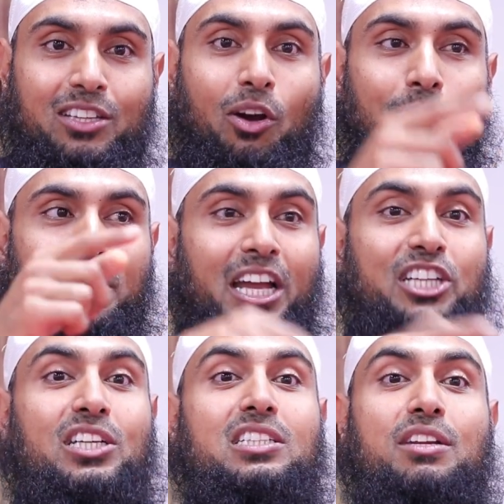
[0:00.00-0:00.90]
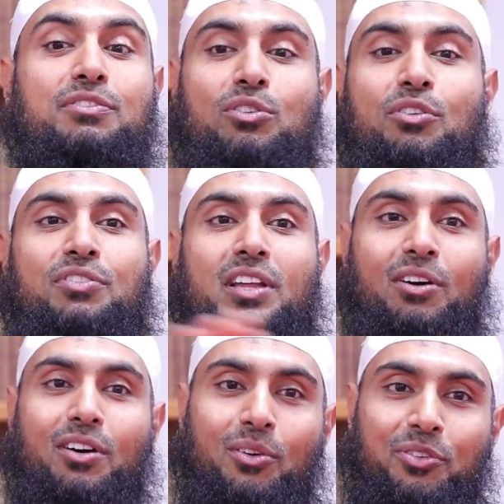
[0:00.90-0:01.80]
the obligation is lifted off
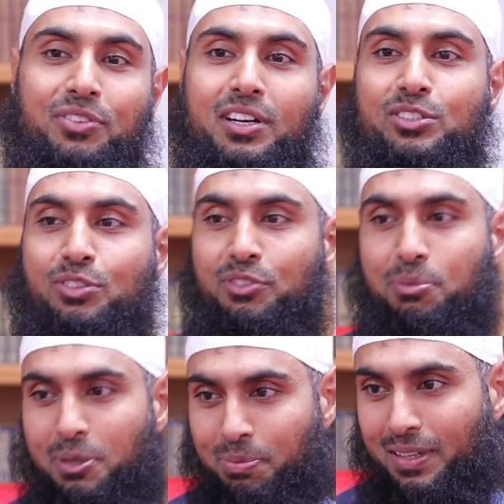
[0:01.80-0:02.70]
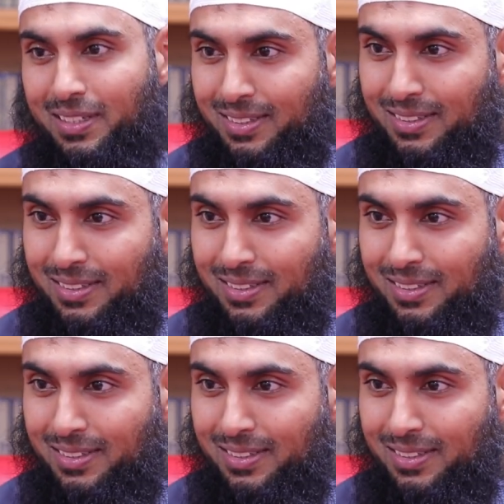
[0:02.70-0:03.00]
the rest of the people.